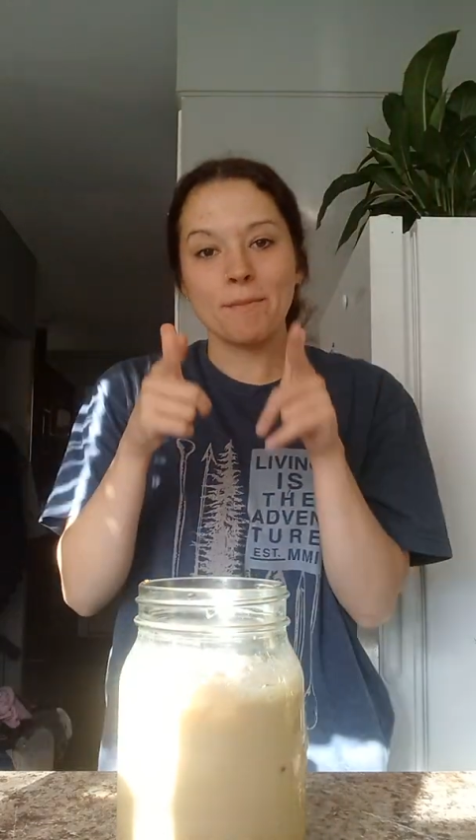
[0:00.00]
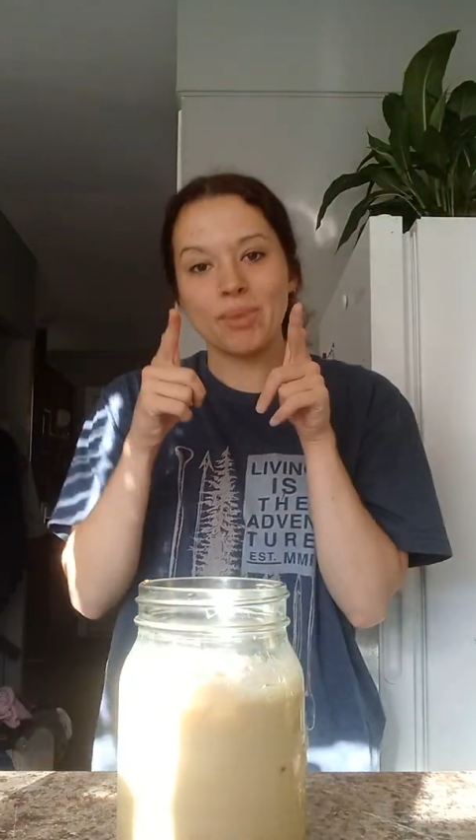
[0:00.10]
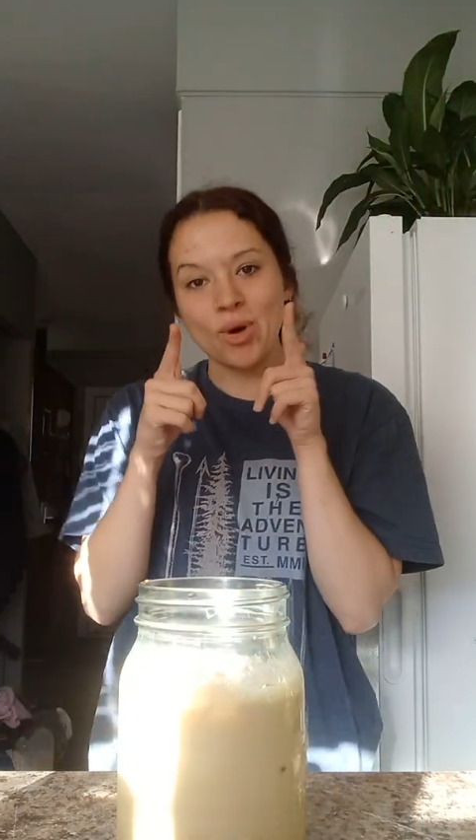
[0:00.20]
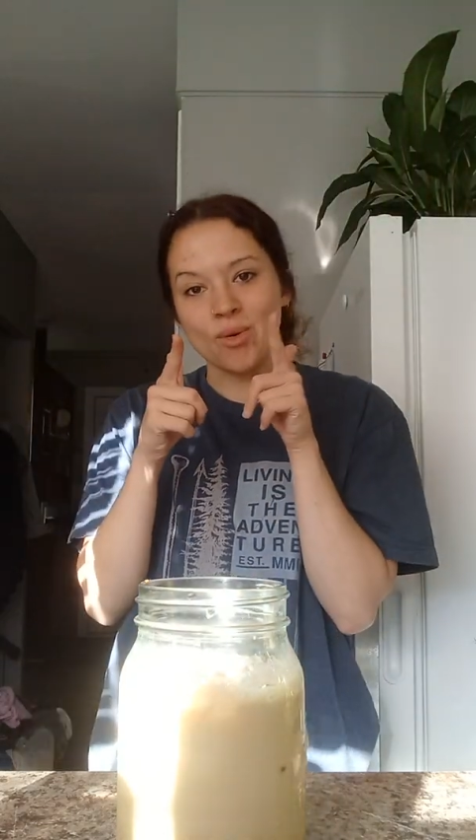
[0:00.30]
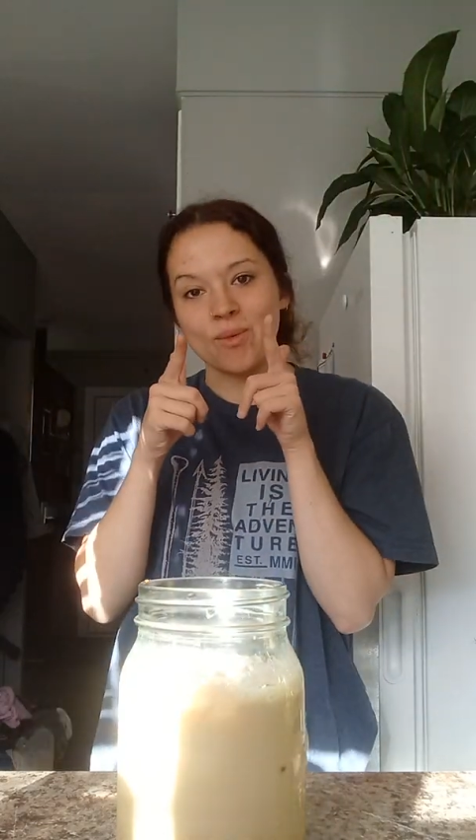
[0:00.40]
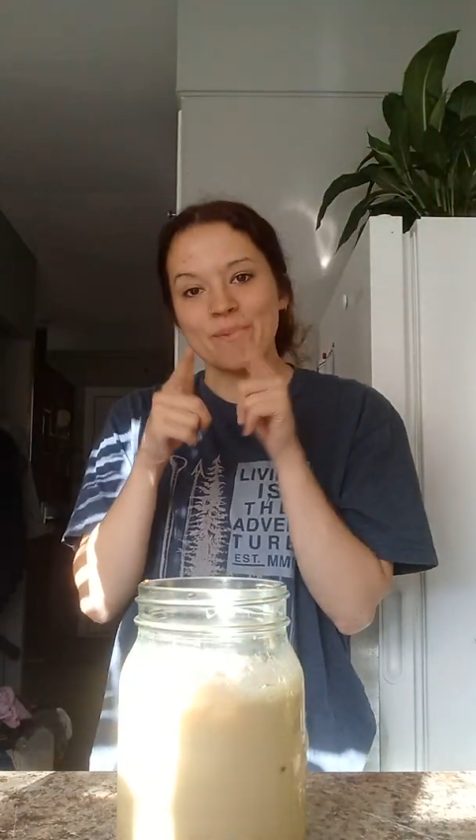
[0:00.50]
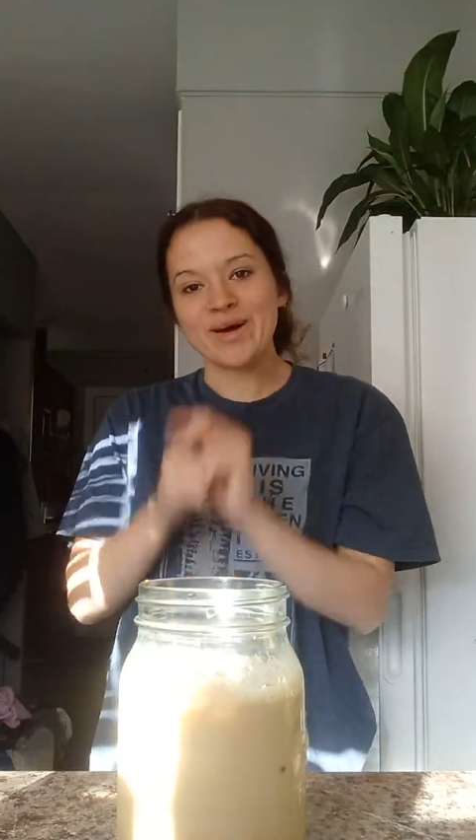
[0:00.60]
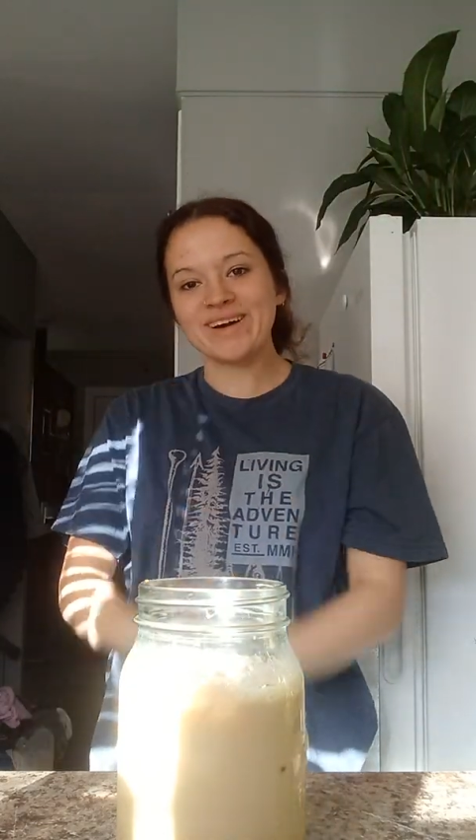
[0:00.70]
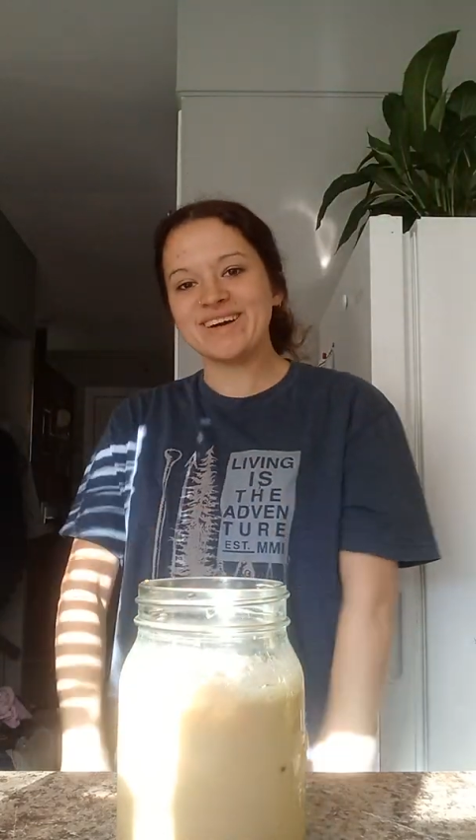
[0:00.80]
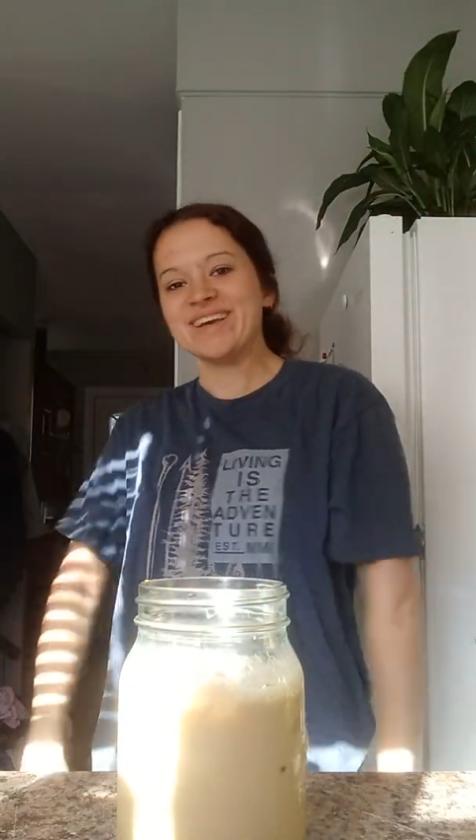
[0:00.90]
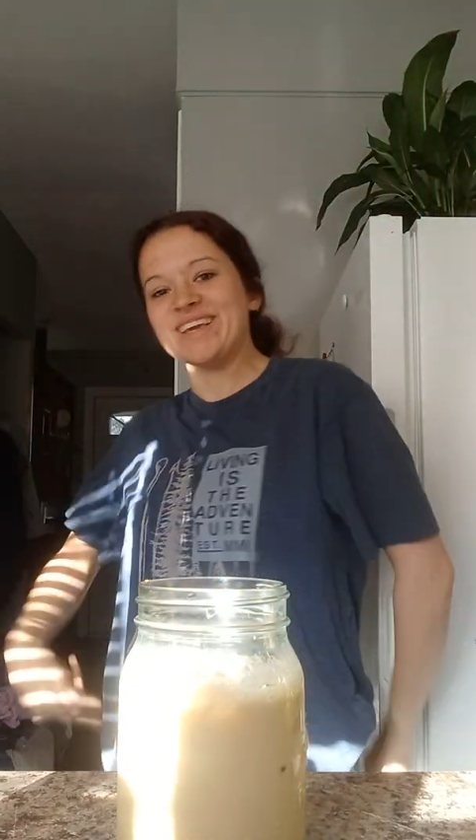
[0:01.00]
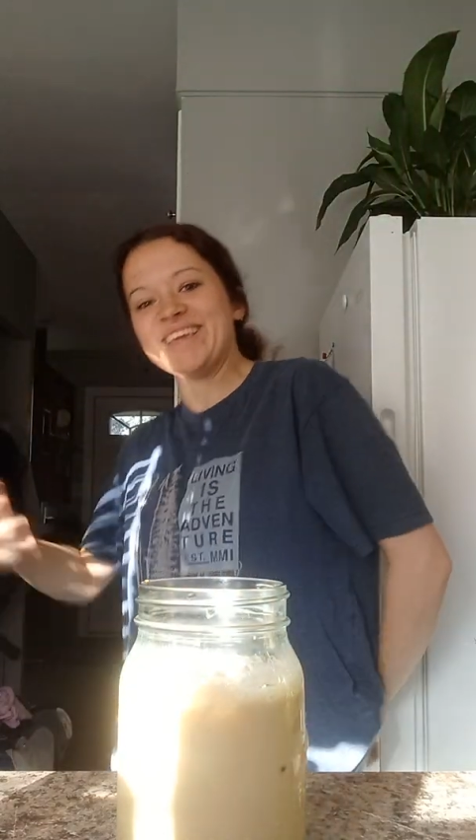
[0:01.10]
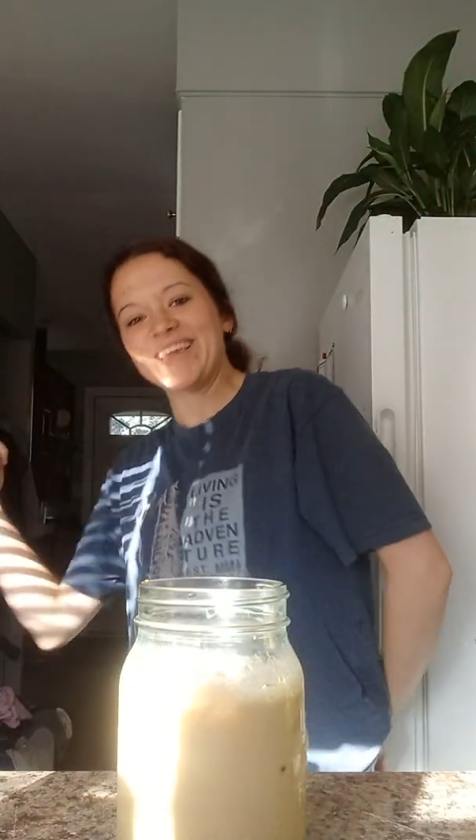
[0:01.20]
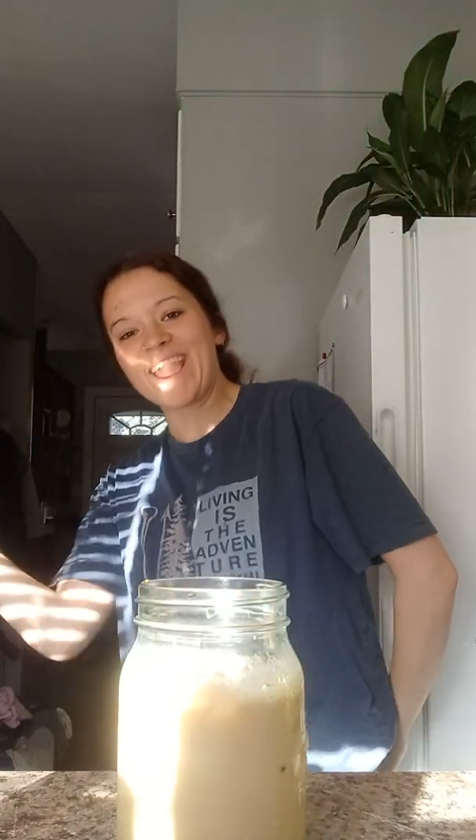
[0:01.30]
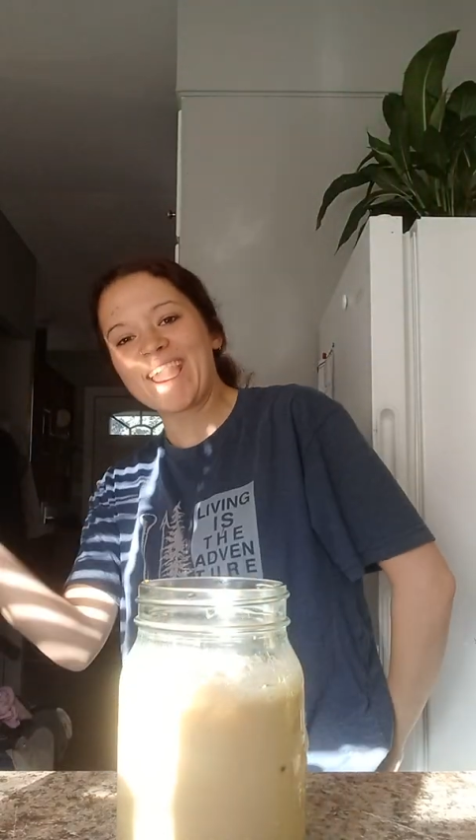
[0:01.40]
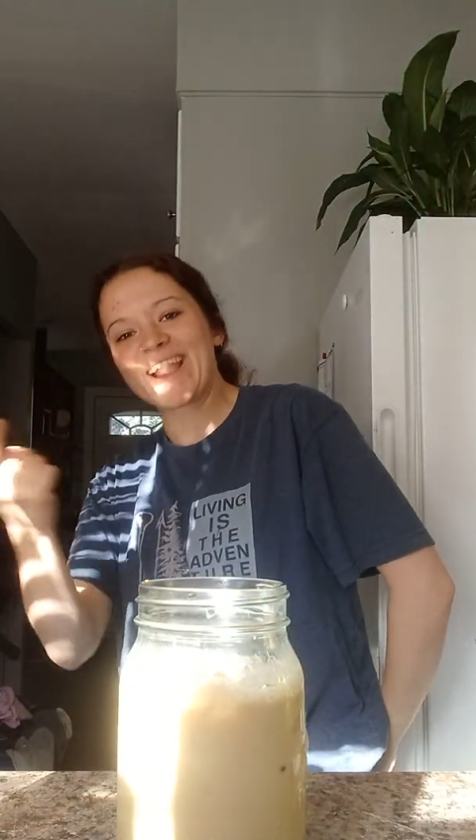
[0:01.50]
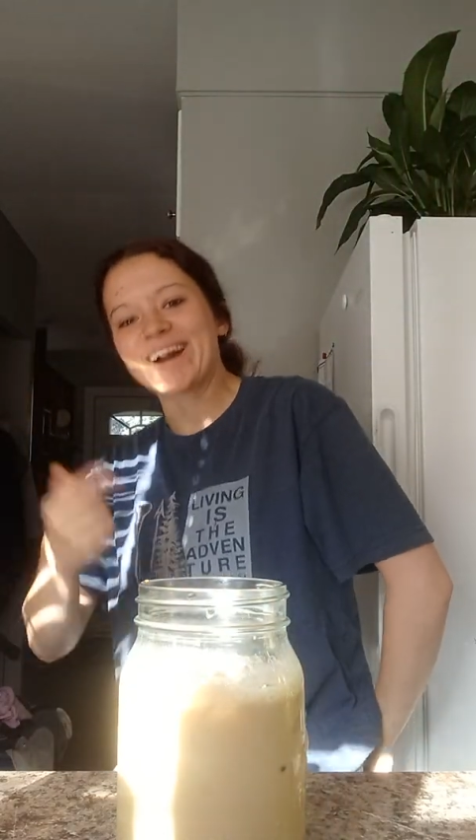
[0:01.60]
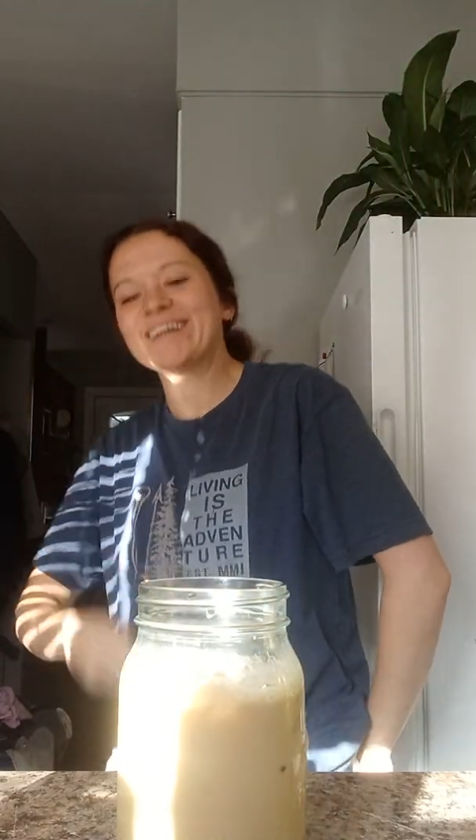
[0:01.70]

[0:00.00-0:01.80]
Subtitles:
about. Boom. Yeah.